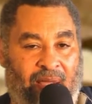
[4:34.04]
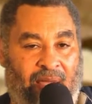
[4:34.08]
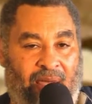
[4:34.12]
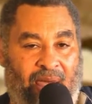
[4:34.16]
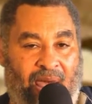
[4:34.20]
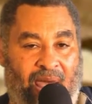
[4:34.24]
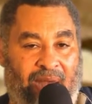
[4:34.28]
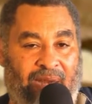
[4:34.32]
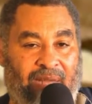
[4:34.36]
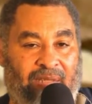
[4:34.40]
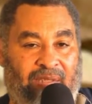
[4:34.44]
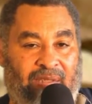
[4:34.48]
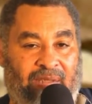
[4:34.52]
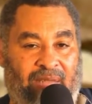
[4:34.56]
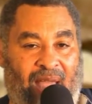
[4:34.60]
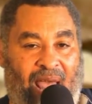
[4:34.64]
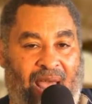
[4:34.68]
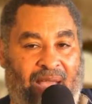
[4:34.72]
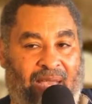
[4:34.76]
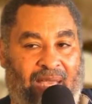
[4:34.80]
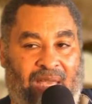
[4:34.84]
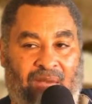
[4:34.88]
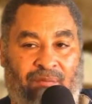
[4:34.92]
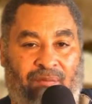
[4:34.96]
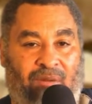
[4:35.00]
And it's
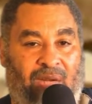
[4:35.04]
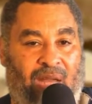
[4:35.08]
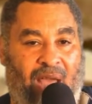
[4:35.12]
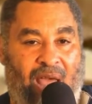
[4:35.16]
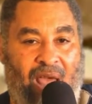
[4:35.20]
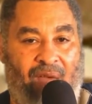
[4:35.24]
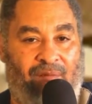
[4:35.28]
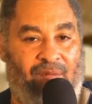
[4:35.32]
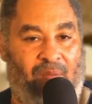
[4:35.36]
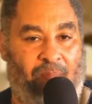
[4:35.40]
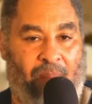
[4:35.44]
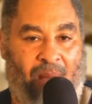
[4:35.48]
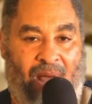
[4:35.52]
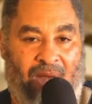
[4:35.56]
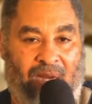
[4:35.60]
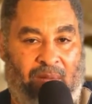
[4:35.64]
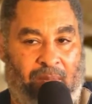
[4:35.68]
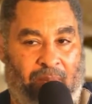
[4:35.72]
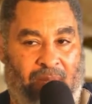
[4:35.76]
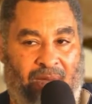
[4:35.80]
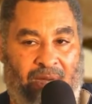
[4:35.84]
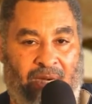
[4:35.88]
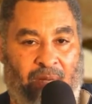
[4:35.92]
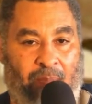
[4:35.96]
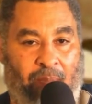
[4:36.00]
not given to everybody,
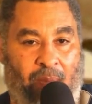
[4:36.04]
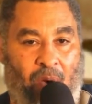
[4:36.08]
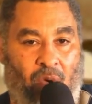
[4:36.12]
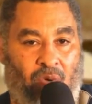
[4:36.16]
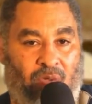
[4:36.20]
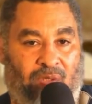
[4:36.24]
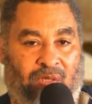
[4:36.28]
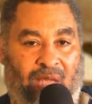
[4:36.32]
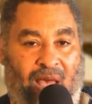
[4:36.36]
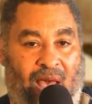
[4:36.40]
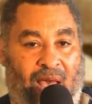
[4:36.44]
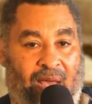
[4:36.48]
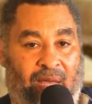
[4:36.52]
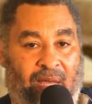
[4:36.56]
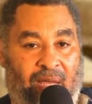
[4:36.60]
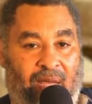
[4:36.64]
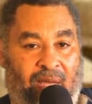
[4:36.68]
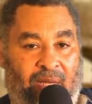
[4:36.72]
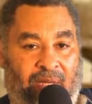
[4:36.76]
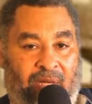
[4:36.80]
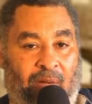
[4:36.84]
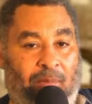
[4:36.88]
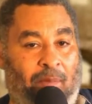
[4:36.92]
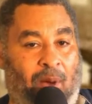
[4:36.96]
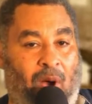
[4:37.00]
man. The Most
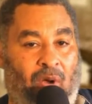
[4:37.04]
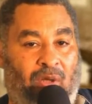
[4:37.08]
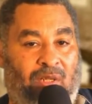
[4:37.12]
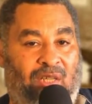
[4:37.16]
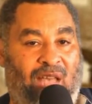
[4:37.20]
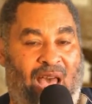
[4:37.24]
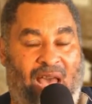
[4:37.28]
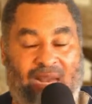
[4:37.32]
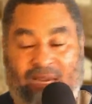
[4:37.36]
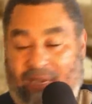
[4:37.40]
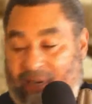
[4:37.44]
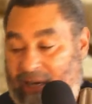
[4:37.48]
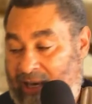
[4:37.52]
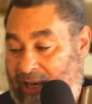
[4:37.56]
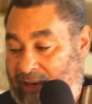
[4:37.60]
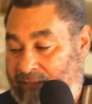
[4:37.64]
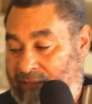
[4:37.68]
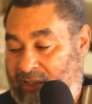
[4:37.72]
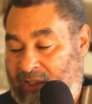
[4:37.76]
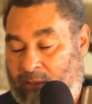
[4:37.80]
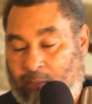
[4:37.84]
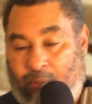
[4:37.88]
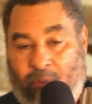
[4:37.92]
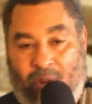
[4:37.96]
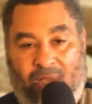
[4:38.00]
High didn't give
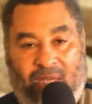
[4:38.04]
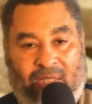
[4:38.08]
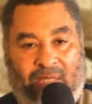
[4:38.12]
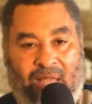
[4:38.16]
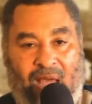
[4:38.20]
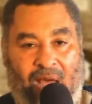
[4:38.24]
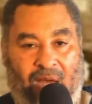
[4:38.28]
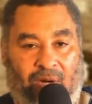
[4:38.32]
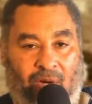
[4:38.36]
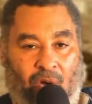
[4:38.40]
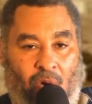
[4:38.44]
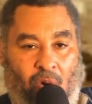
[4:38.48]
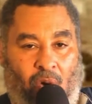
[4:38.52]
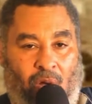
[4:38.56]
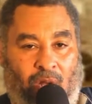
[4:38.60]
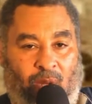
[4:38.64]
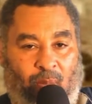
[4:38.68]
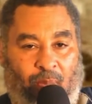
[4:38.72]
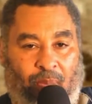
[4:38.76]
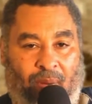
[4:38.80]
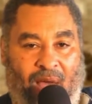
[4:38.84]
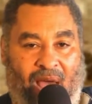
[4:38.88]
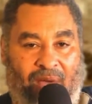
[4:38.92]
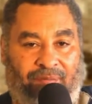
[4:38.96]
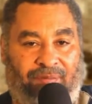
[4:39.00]
this breakdown to all
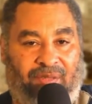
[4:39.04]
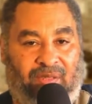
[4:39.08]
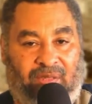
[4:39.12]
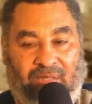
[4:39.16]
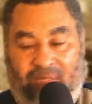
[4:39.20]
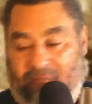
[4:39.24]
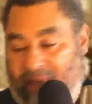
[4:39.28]
the prophets.